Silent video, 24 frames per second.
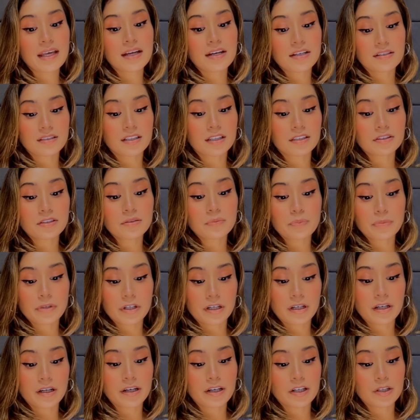Dr.
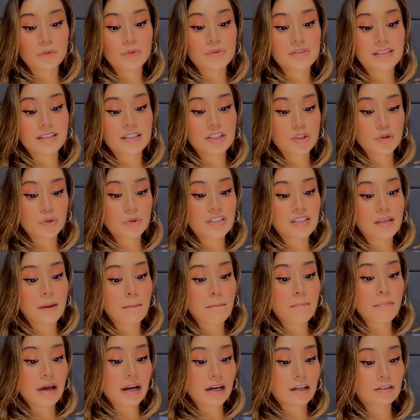Burckhardt was a Swiss
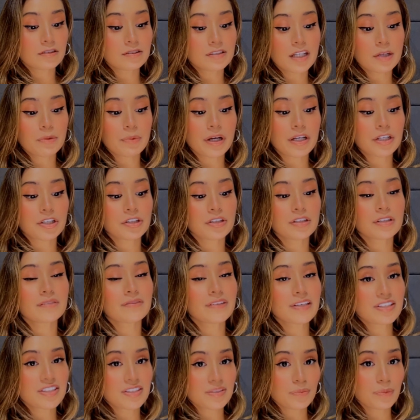medical director of
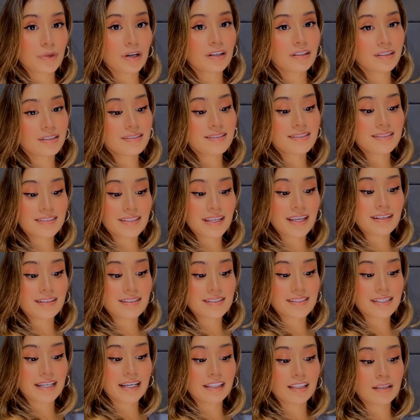a small insane
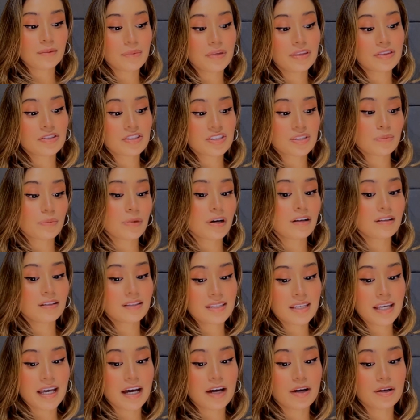asylum in the small
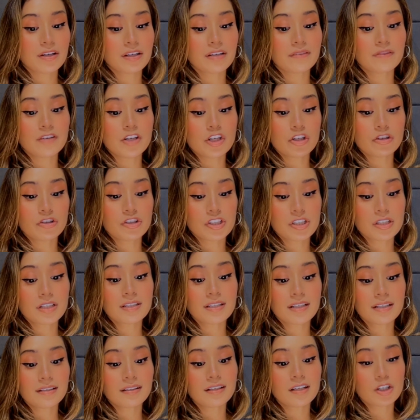town of
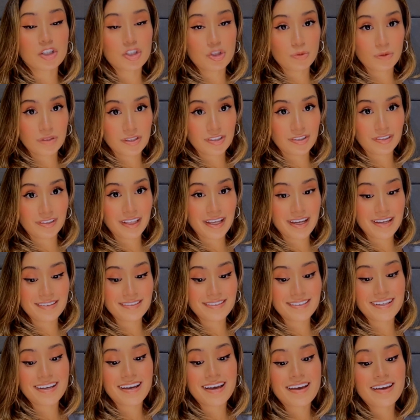Neuchâtel, Switzerland.
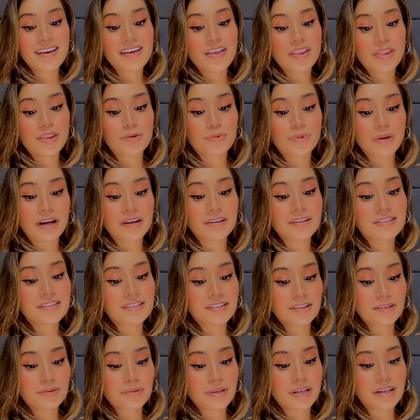Throughout his
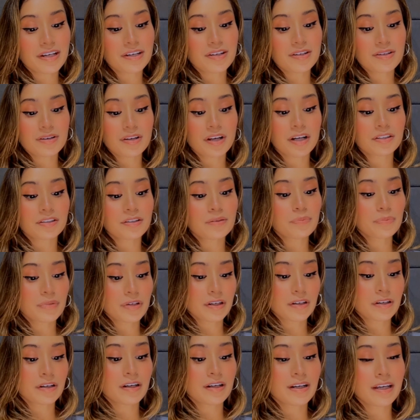career, Dr.
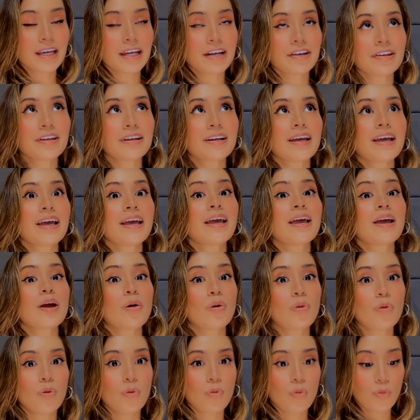Burckhardt carried a
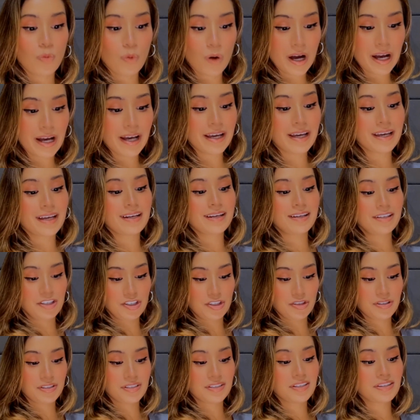wide
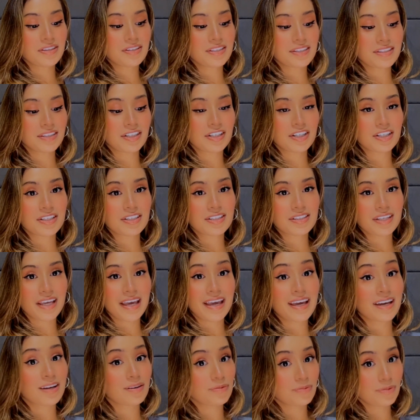interest in the studies
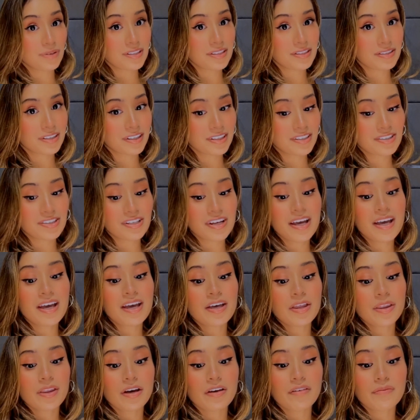and research
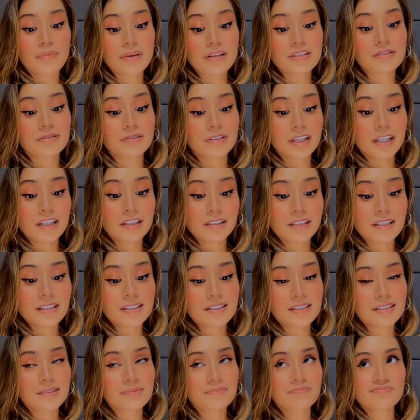of mental
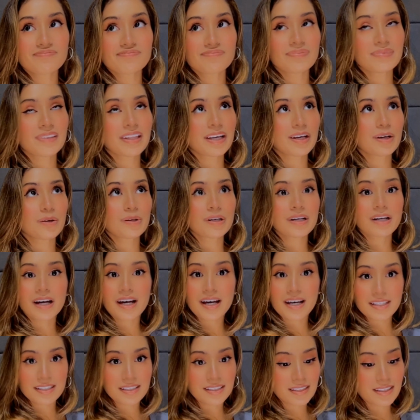illness, like what
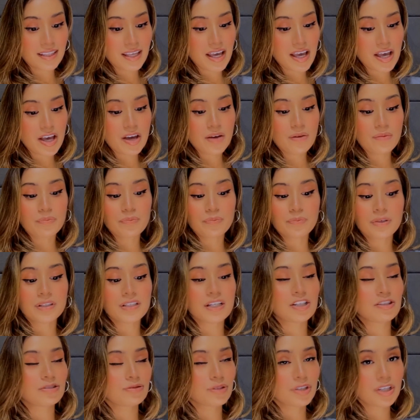causes them,
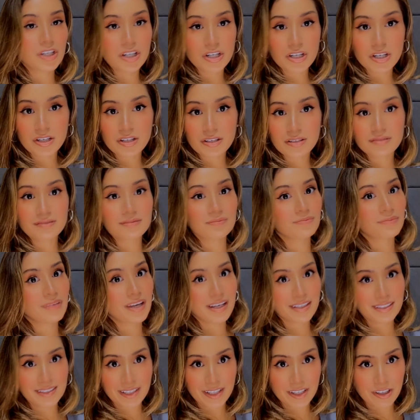potential cures,
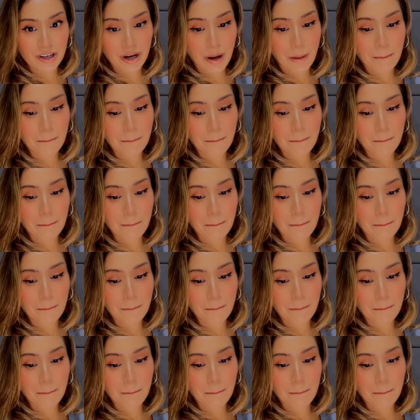etc.